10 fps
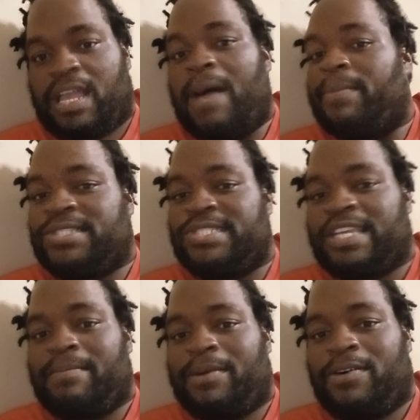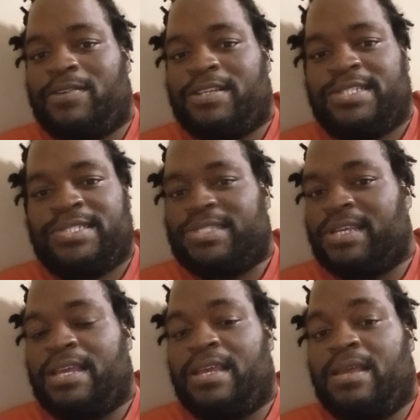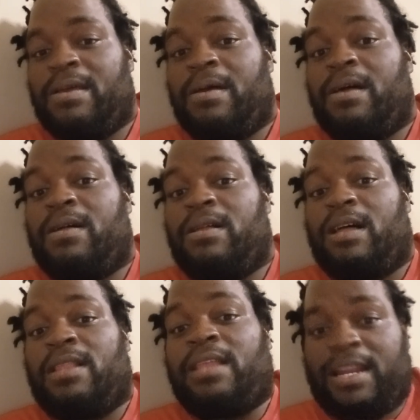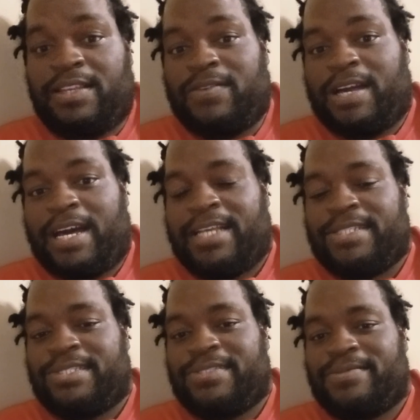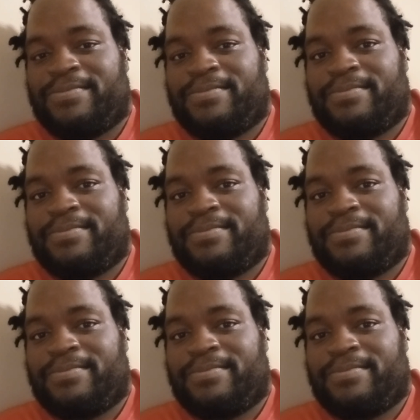I'm in the same boat as a lot of you guys.